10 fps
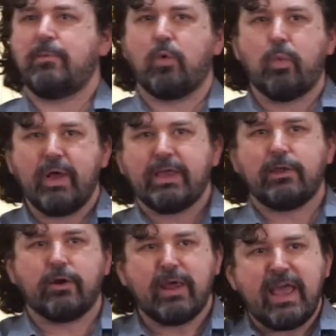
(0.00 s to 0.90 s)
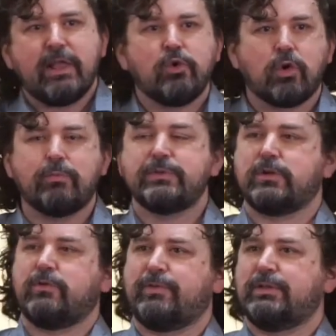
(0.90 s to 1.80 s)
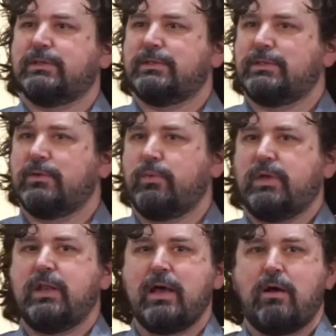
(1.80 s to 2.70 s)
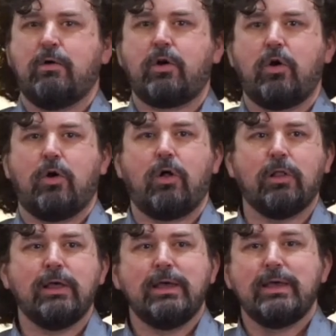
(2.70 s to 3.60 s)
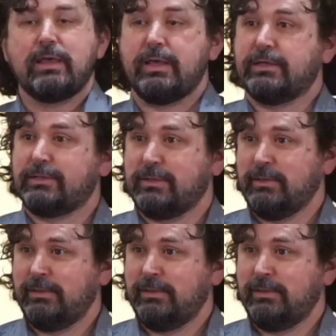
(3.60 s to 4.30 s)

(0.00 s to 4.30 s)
a regular annual observance that we now call Easter.